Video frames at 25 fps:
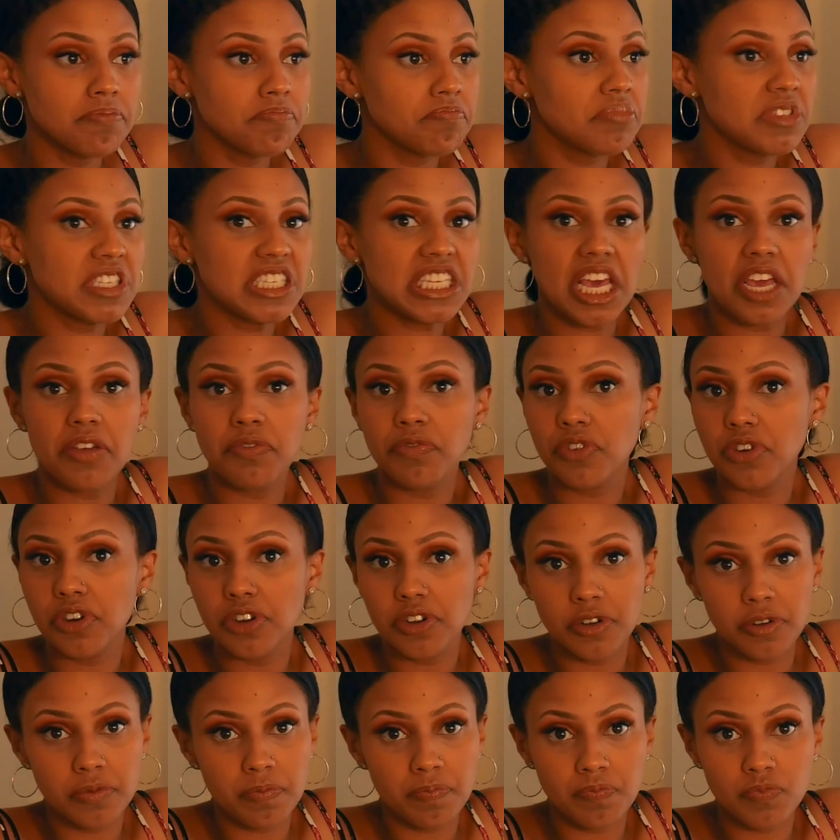say
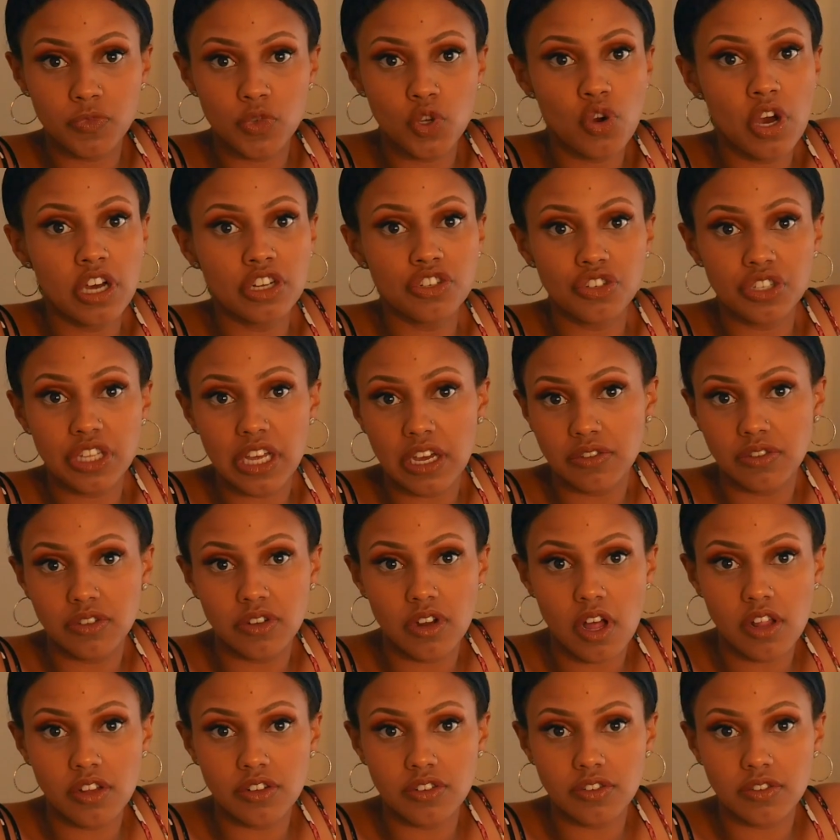for
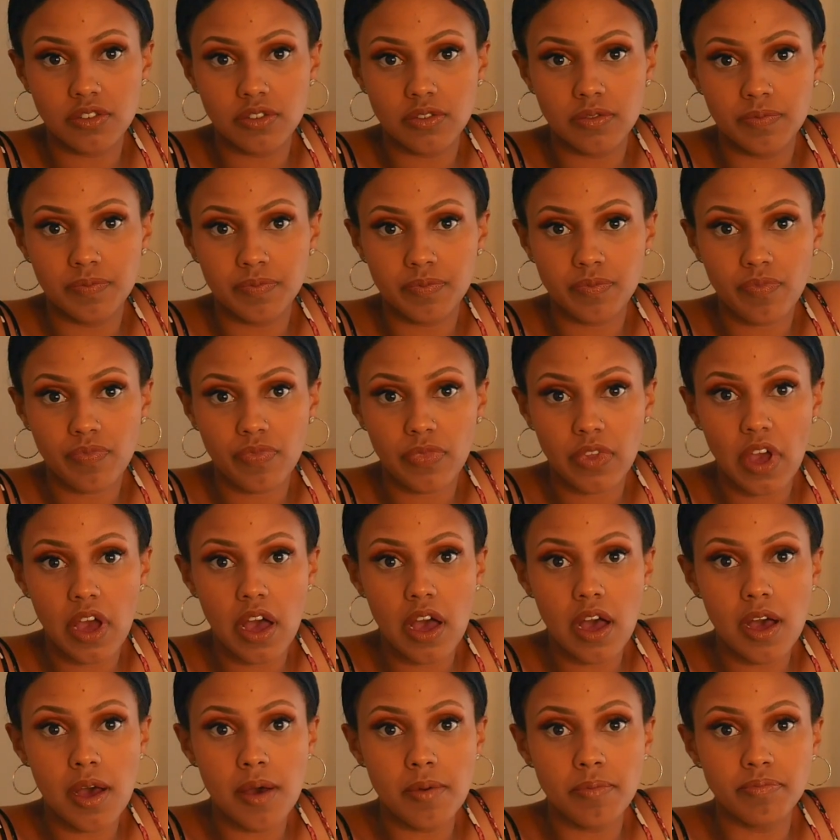
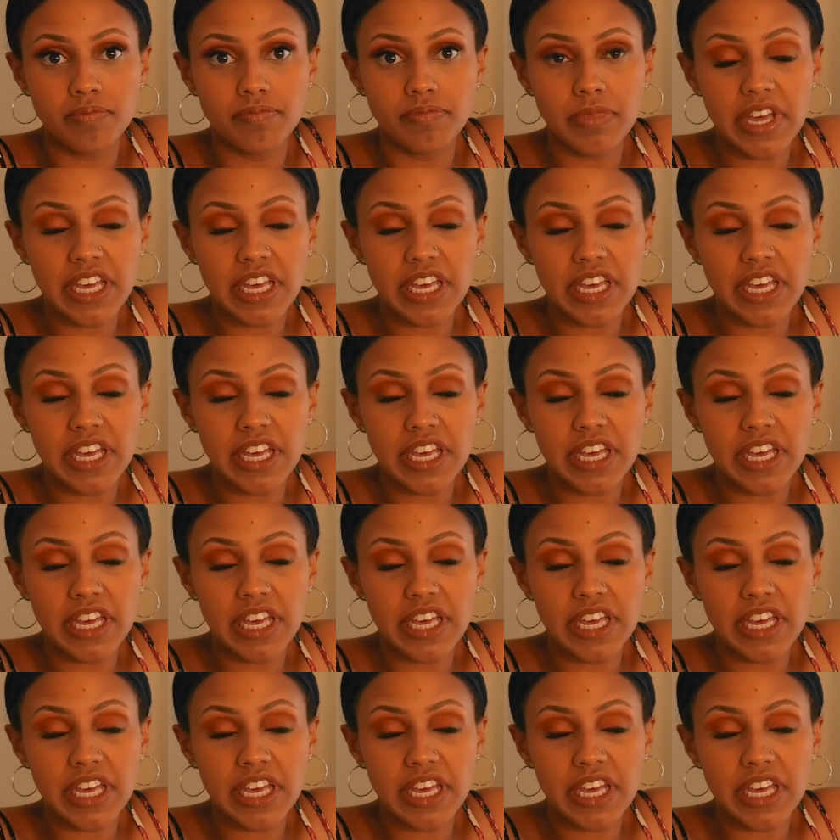$200,000.